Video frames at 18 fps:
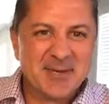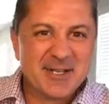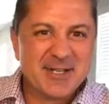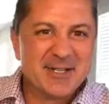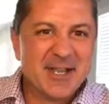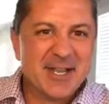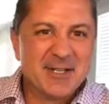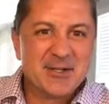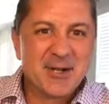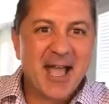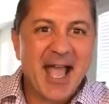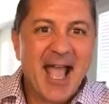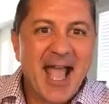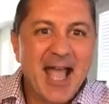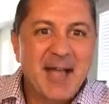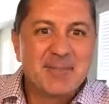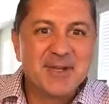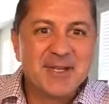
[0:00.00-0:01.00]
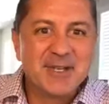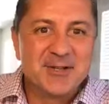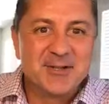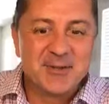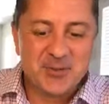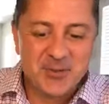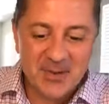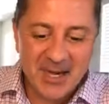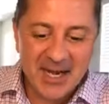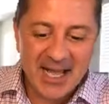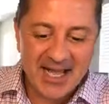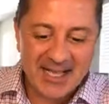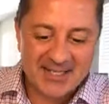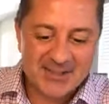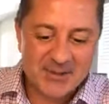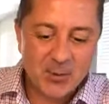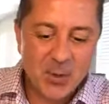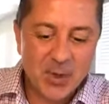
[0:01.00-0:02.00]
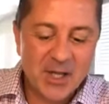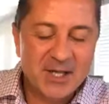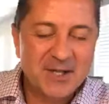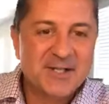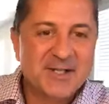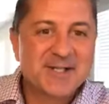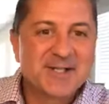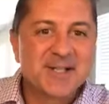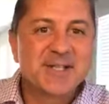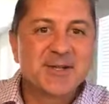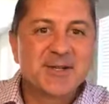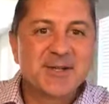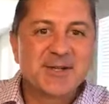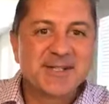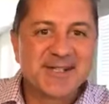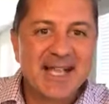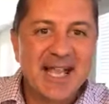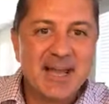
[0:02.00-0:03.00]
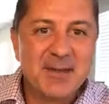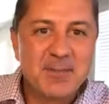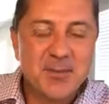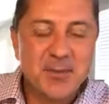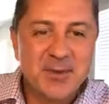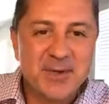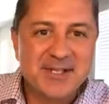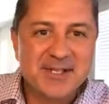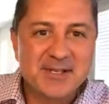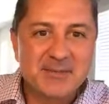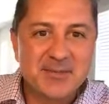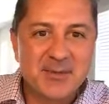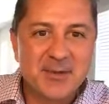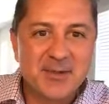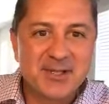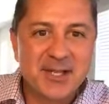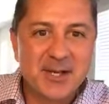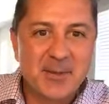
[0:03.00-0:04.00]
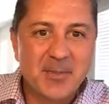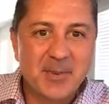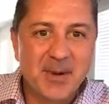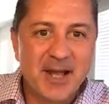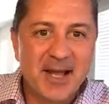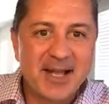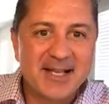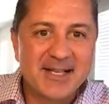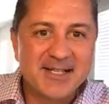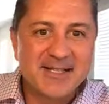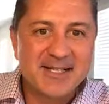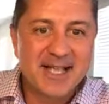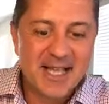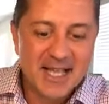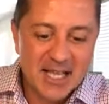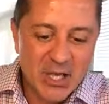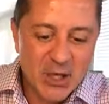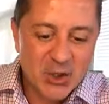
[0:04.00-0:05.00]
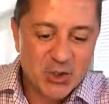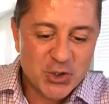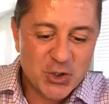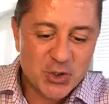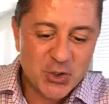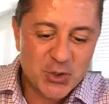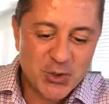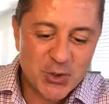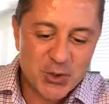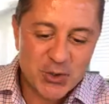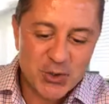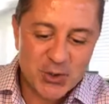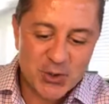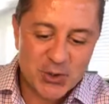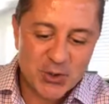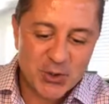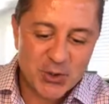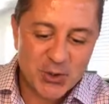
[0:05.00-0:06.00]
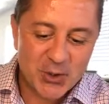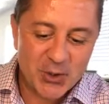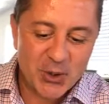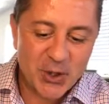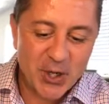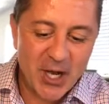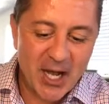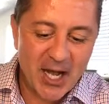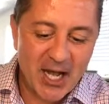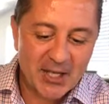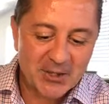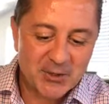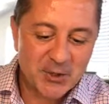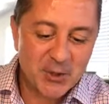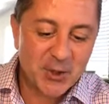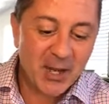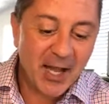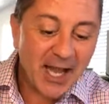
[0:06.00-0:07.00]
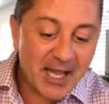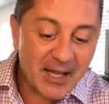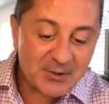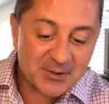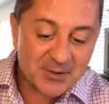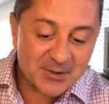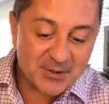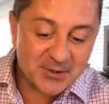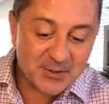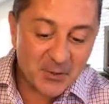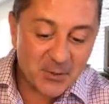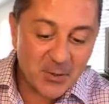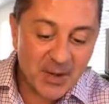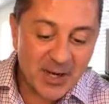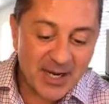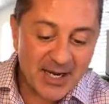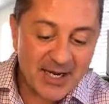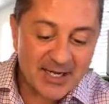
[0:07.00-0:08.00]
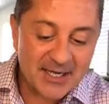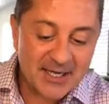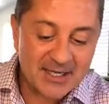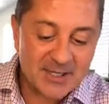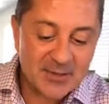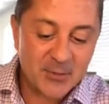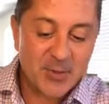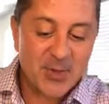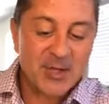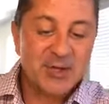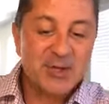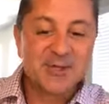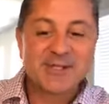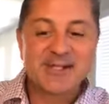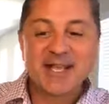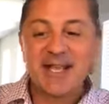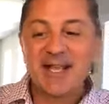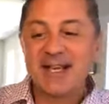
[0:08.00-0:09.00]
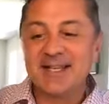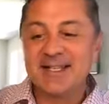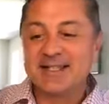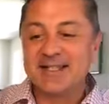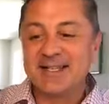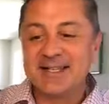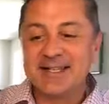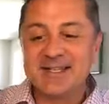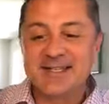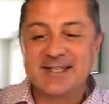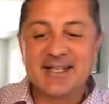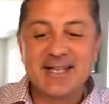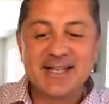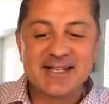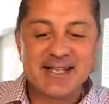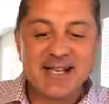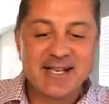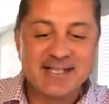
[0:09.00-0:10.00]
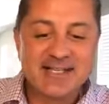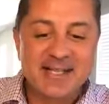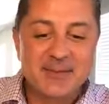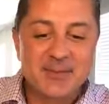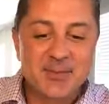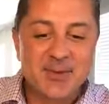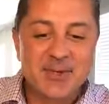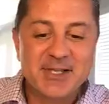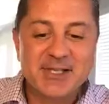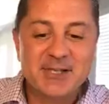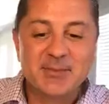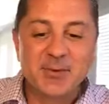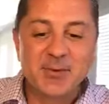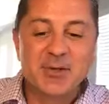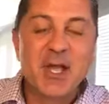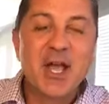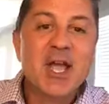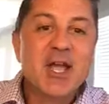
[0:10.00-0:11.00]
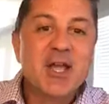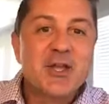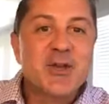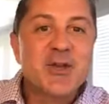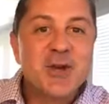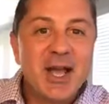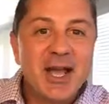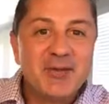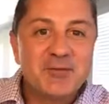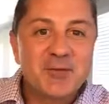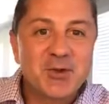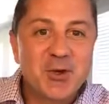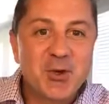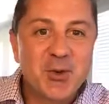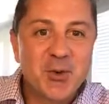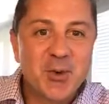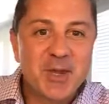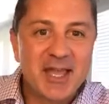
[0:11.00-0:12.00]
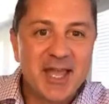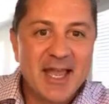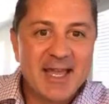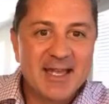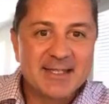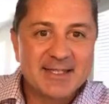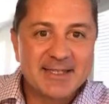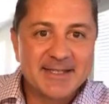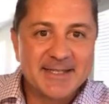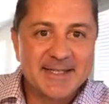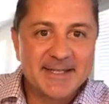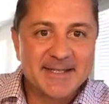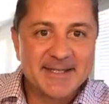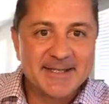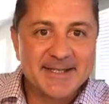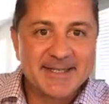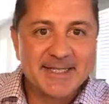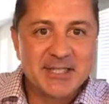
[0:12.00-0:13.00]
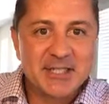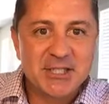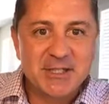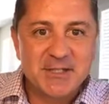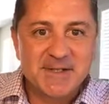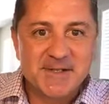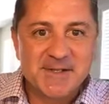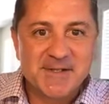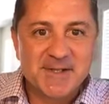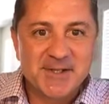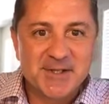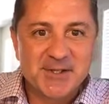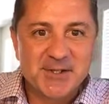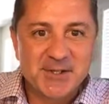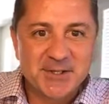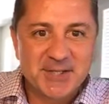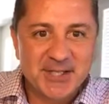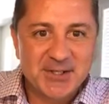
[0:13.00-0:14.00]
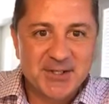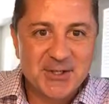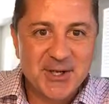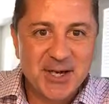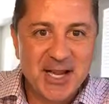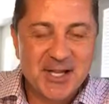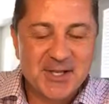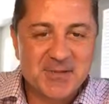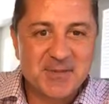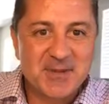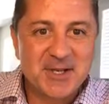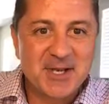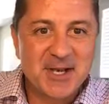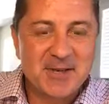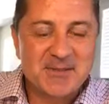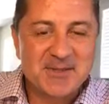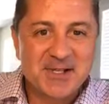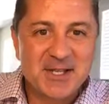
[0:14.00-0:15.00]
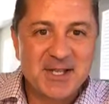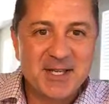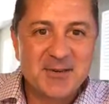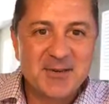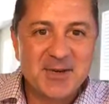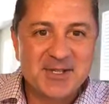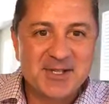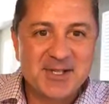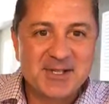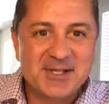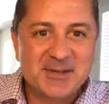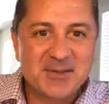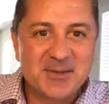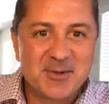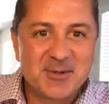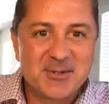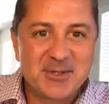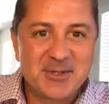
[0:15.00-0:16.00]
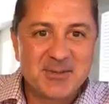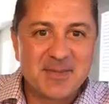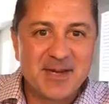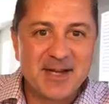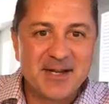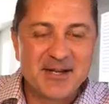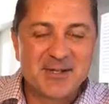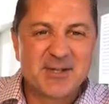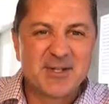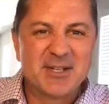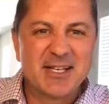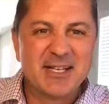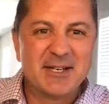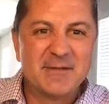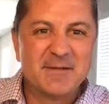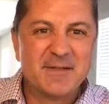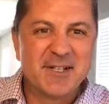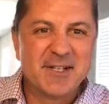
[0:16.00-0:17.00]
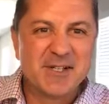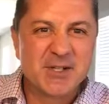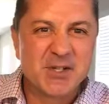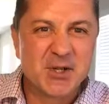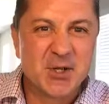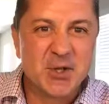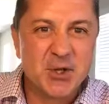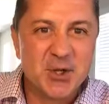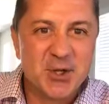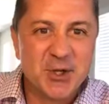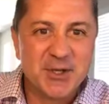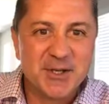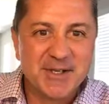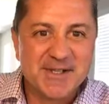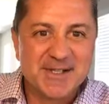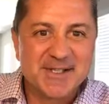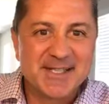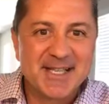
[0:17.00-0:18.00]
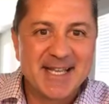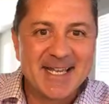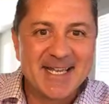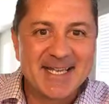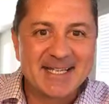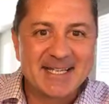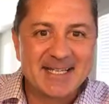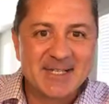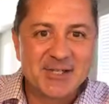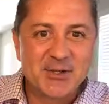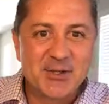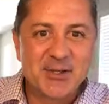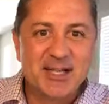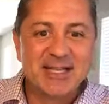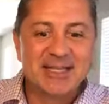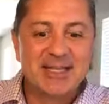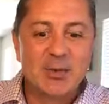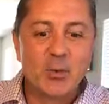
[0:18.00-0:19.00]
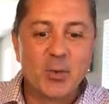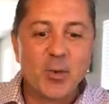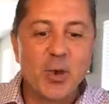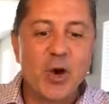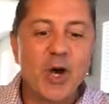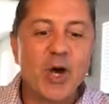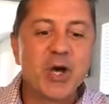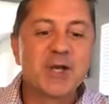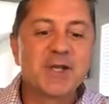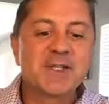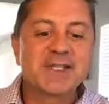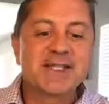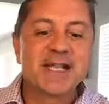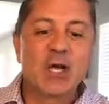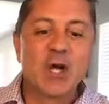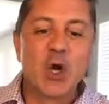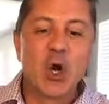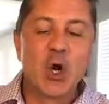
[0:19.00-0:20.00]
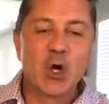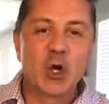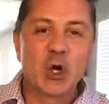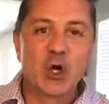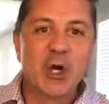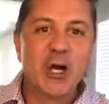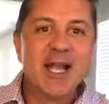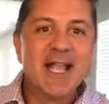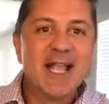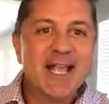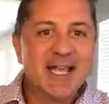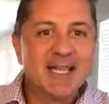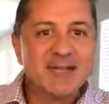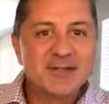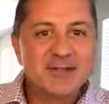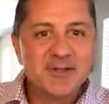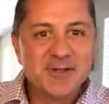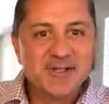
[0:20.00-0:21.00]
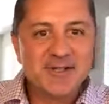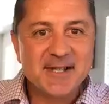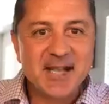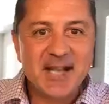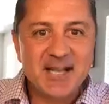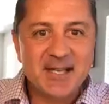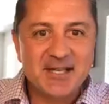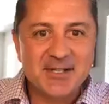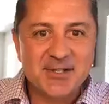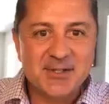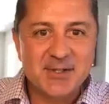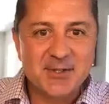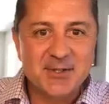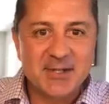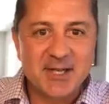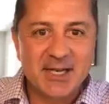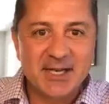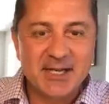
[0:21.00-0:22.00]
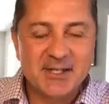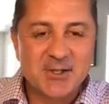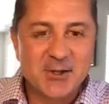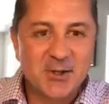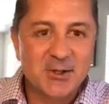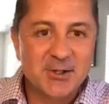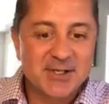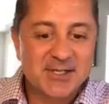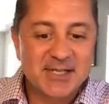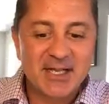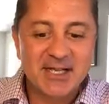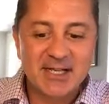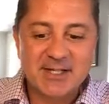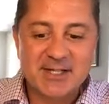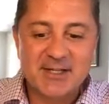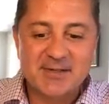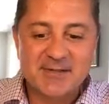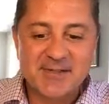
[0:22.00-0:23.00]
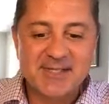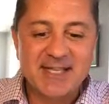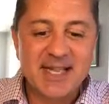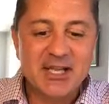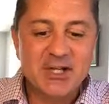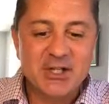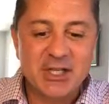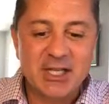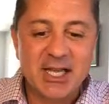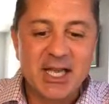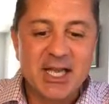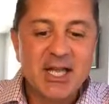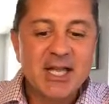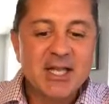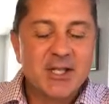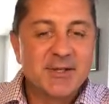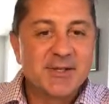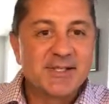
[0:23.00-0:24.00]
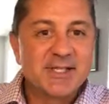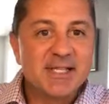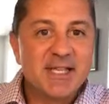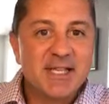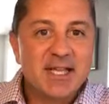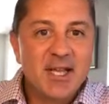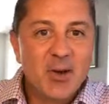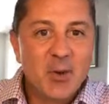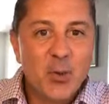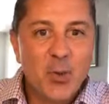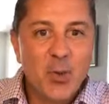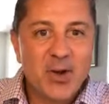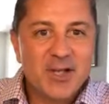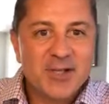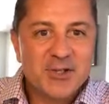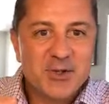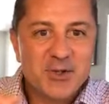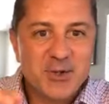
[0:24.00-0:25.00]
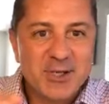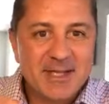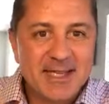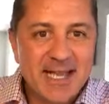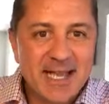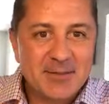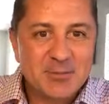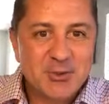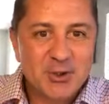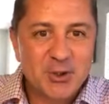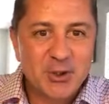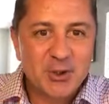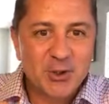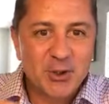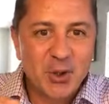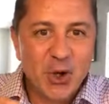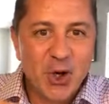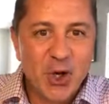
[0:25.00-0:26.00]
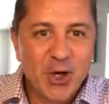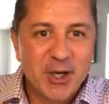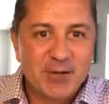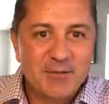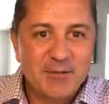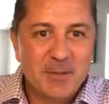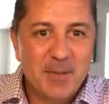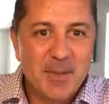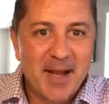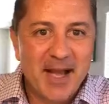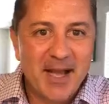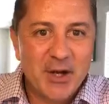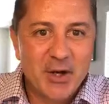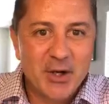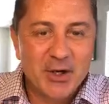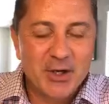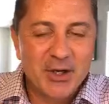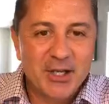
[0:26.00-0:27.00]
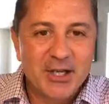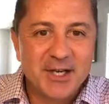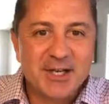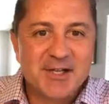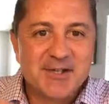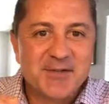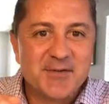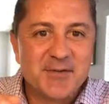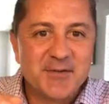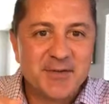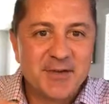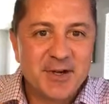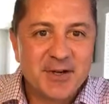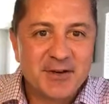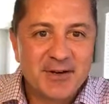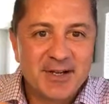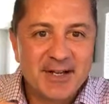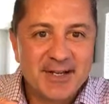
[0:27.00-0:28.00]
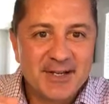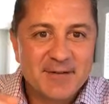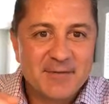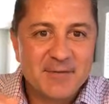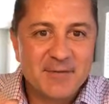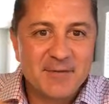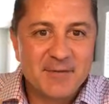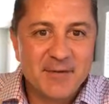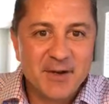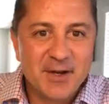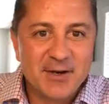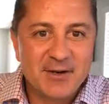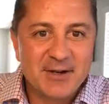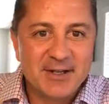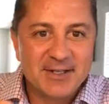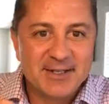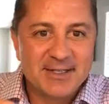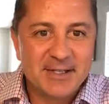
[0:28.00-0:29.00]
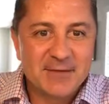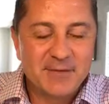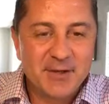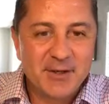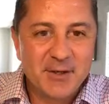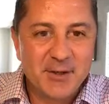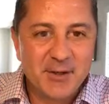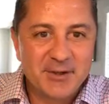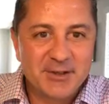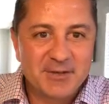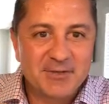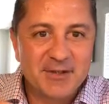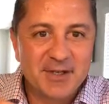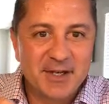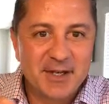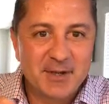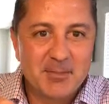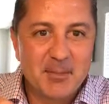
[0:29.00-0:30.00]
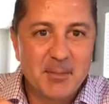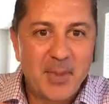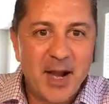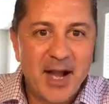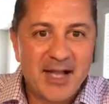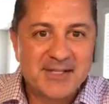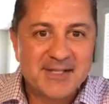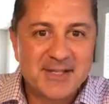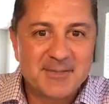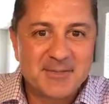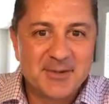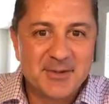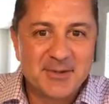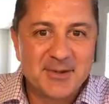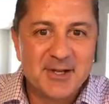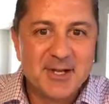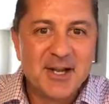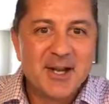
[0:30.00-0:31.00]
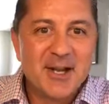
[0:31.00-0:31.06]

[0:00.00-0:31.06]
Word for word: with that, you're happy, that you relax. Well, this is the same principle that applies to your house when you sell it. It's the exact same principles. You have to create the conditions so that your house becomes irresistible to the buyer, so that it feels good staying in it, so that they want to stay longer. And there's a science to that. It's called the science of staging. You see, once you capture the heart of the buyer, it is very, very difficult, if not impossible,